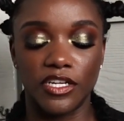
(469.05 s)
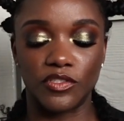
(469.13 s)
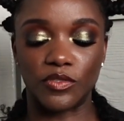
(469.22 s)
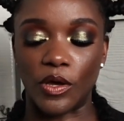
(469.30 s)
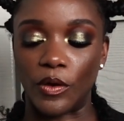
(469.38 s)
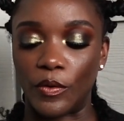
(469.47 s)

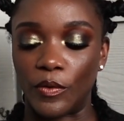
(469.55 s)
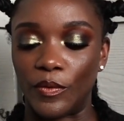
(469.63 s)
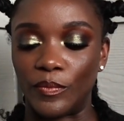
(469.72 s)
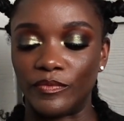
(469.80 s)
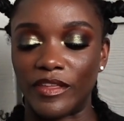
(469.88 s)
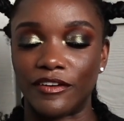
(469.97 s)

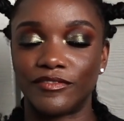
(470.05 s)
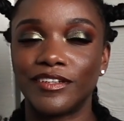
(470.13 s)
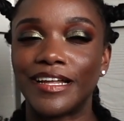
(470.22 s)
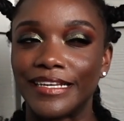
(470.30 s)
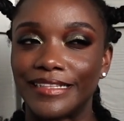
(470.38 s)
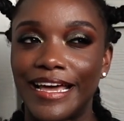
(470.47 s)
So I feel
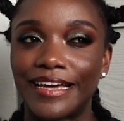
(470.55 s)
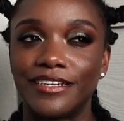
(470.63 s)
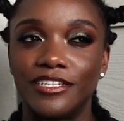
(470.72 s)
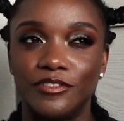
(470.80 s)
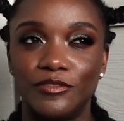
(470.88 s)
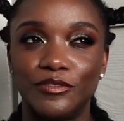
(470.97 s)
like
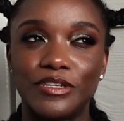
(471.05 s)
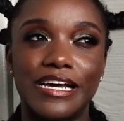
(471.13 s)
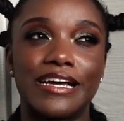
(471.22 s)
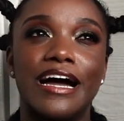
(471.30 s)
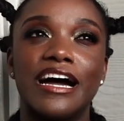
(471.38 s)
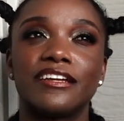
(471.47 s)
you
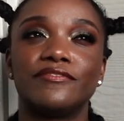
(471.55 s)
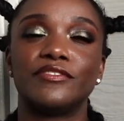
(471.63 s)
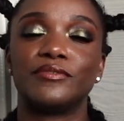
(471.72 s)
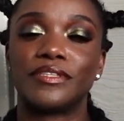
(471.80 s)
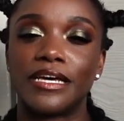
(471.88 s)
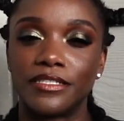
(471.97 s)
could kind of
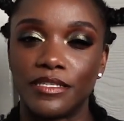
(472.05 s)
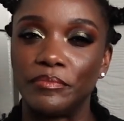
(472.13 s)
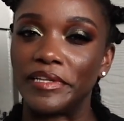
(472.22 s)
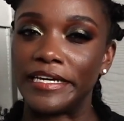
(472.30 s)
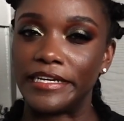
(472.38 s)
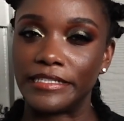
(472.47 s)
use that as a
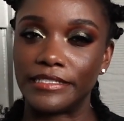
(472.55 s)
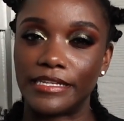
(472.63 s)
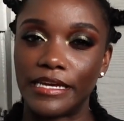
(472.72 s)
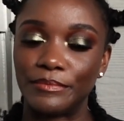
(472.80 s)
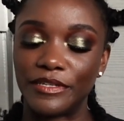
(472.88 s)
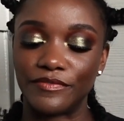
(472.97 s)
blanket
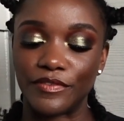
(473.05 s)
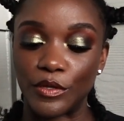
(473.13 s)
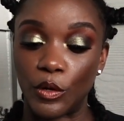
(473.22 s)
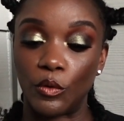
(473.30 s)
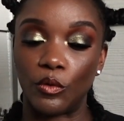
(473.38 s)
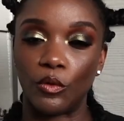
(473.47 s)
statement for
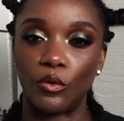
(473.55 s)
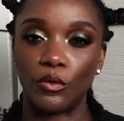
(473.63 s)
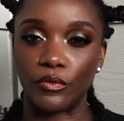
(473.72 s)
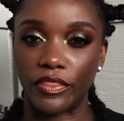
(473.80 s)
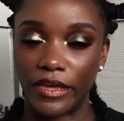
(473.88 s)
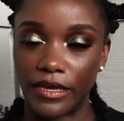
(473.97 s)
the
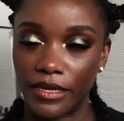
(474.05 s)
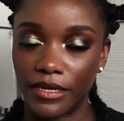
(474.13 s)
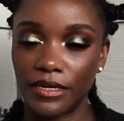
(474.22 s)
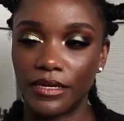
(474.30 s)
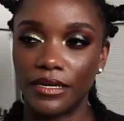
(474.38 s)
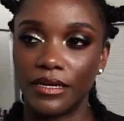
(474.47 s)
whole thing,